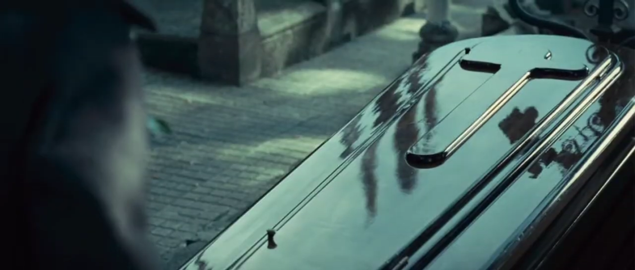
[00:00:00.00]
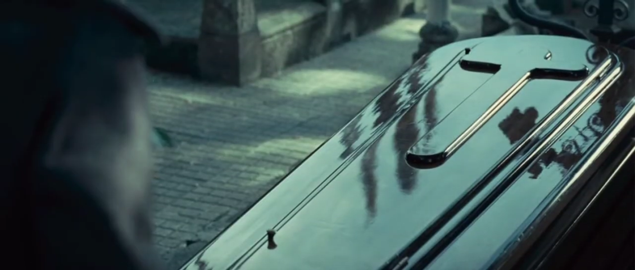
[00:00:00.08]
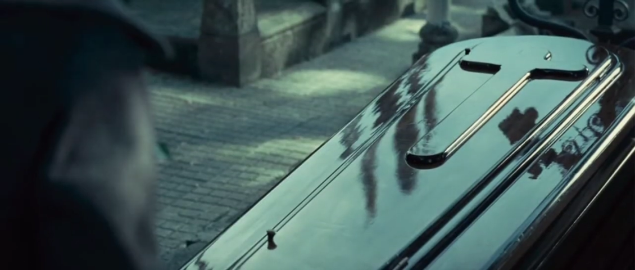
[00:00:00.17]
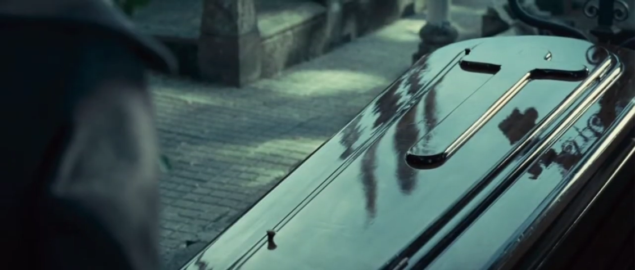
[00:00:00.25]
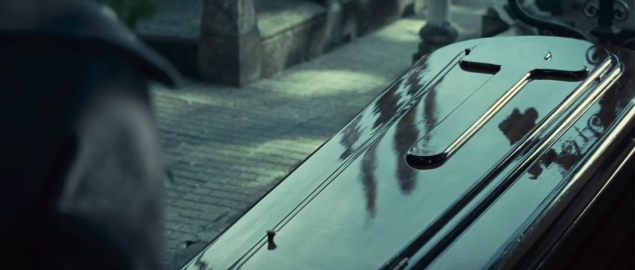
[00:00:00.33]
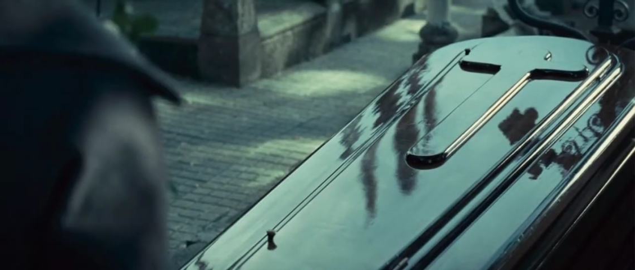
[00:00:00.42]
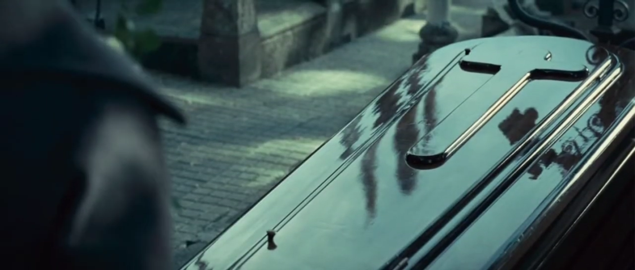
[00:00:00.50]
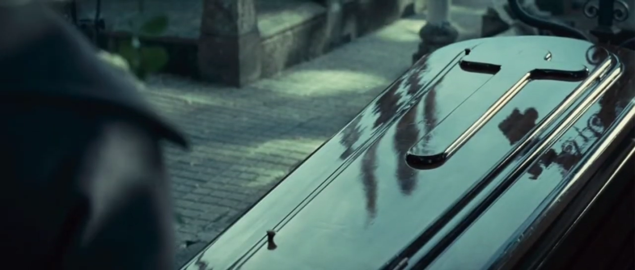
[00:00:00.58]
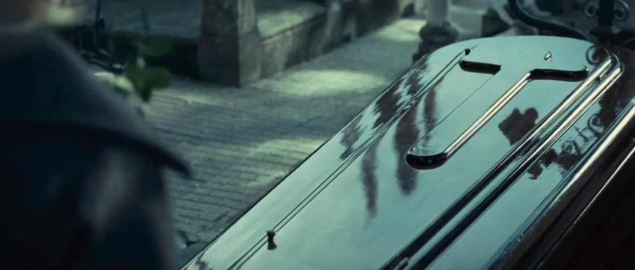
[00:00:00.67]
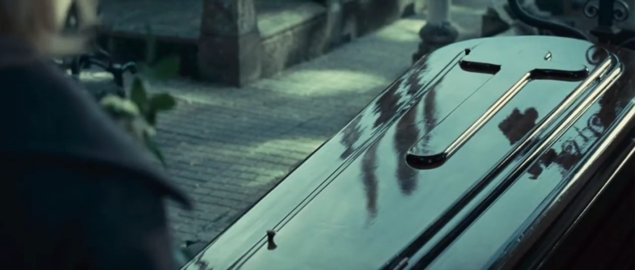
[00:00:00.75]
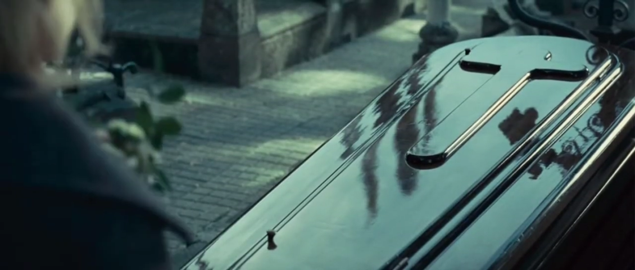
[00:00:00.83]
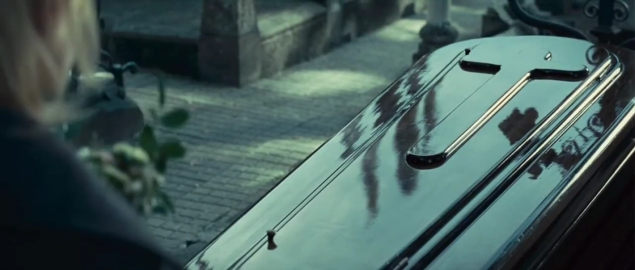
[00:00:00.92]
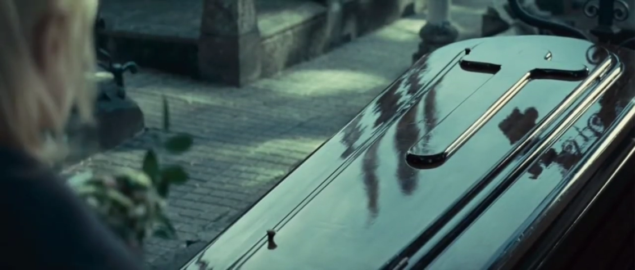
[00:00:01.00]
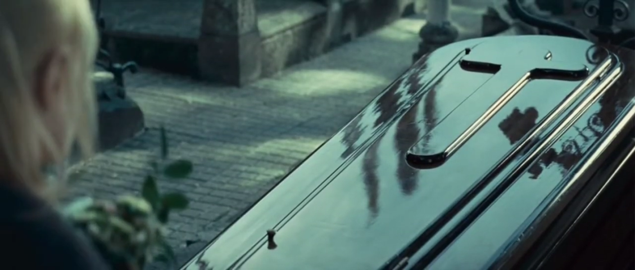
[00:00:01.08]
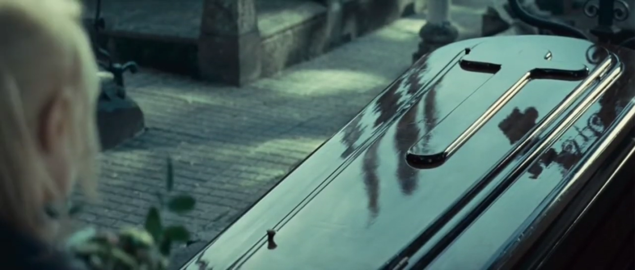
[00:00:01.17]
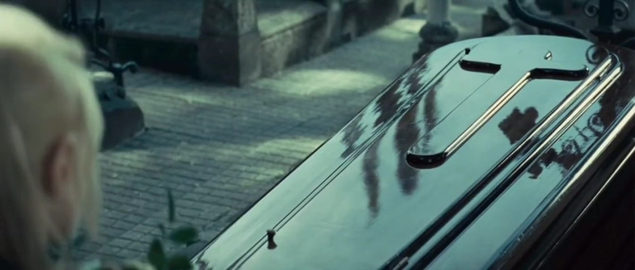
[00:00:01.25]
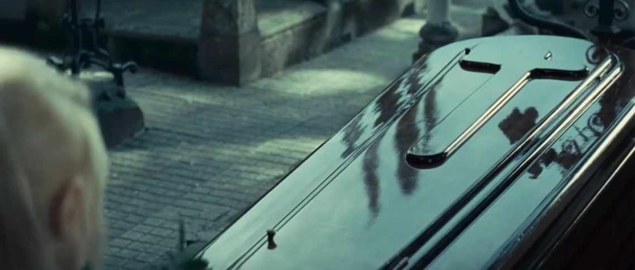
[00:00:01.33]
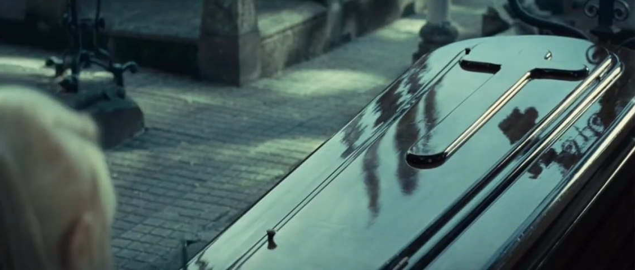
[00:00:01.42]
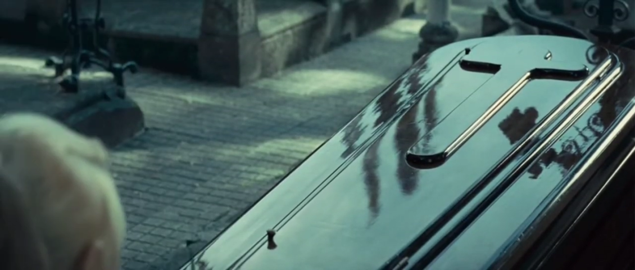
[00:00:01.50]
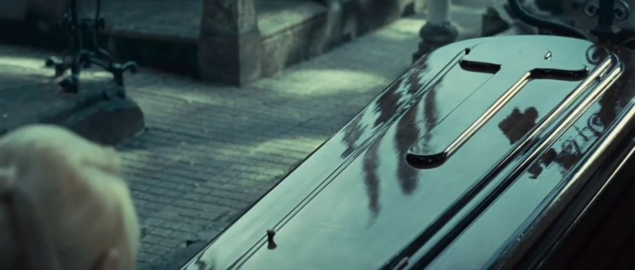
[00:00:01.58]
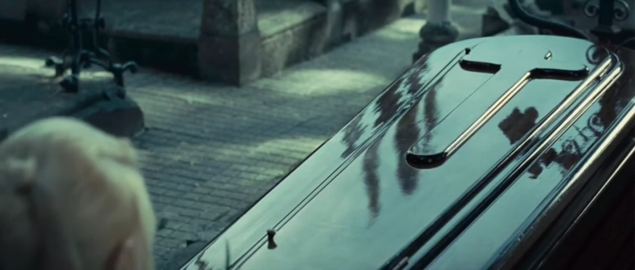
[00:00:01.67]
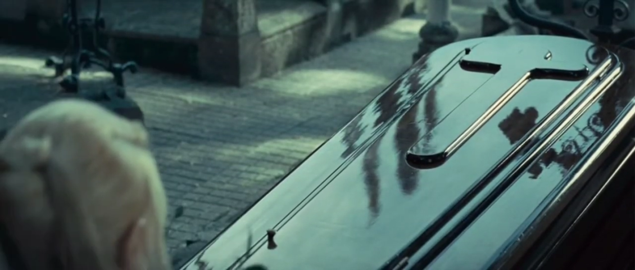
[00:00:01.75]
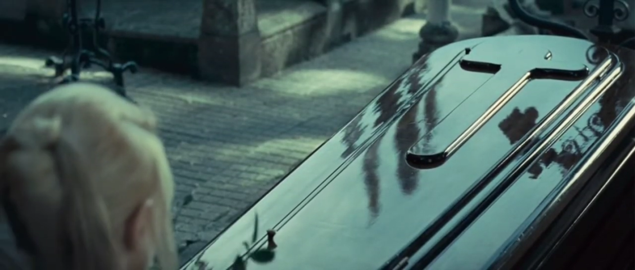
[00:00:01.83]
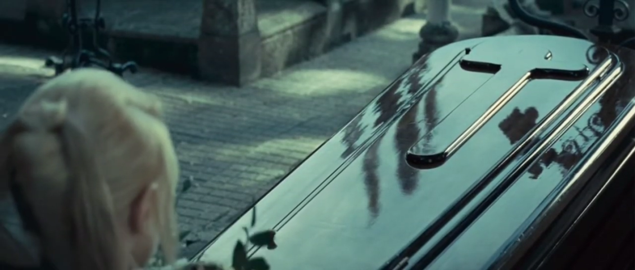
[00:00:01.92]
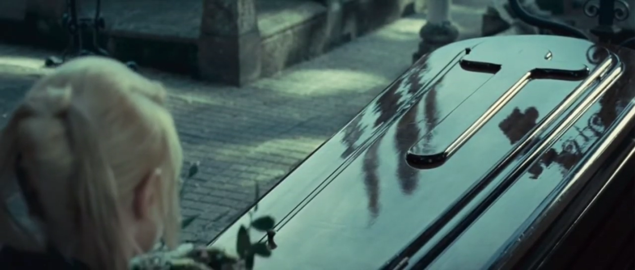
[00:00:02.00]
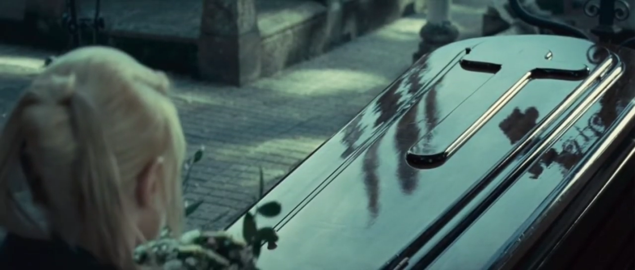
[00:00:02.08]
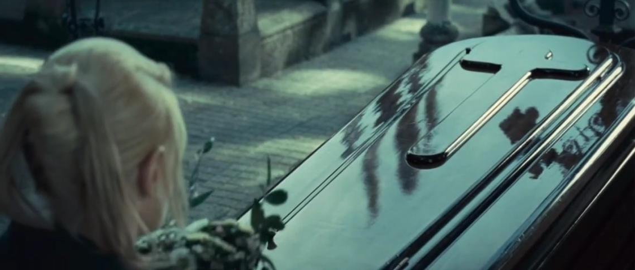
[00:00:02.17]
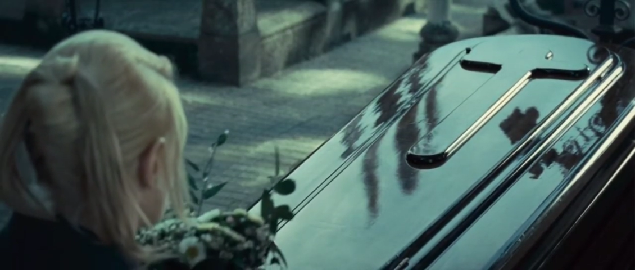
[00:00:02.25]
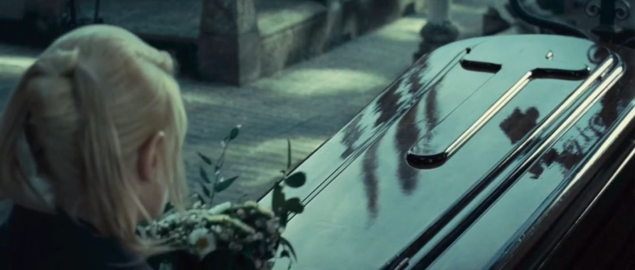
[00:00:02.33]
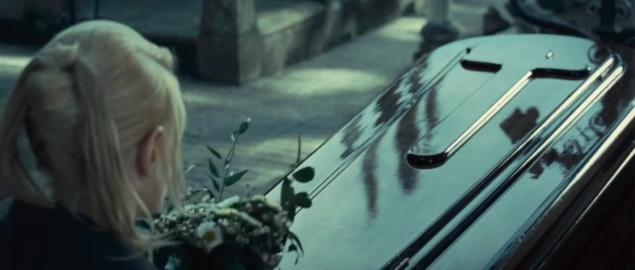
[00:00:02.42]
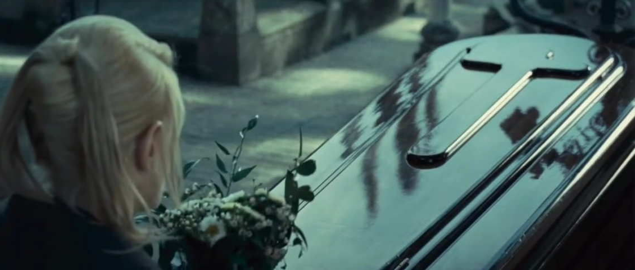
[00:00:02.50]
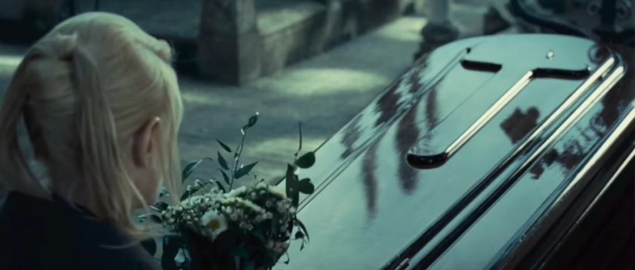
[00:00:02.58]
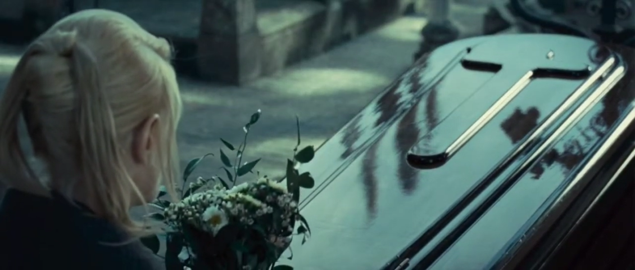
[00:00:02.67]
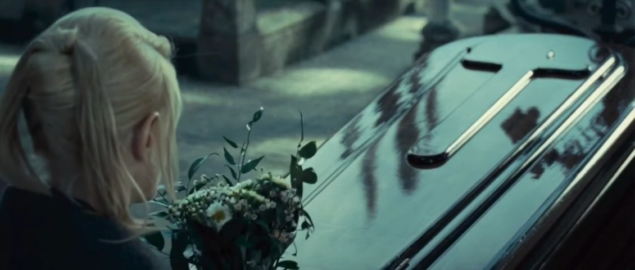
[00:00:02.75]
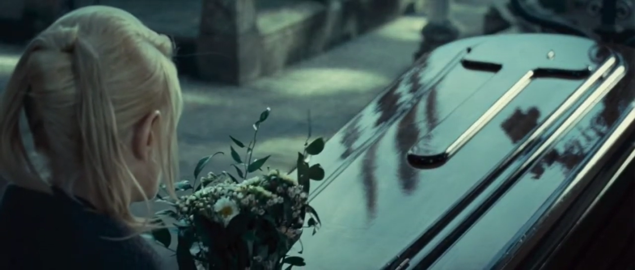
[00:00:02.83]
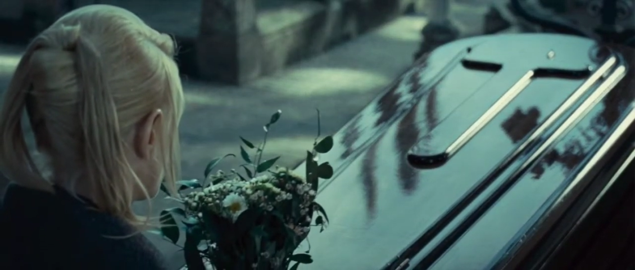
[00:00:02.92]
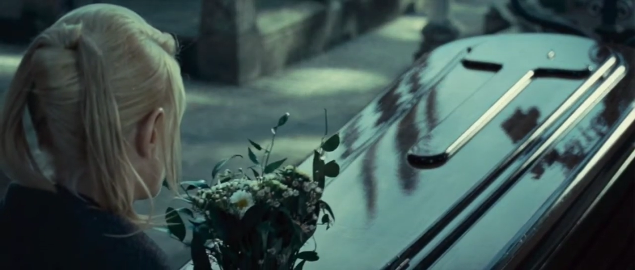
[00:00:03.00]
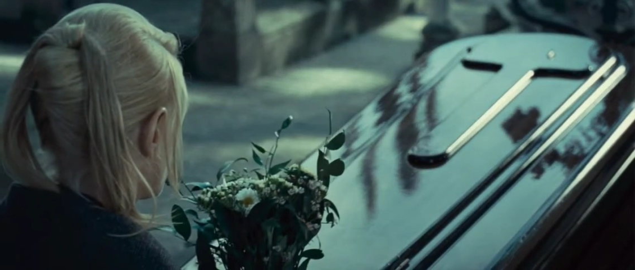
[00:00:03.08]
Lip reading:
[unreadable: no face in view]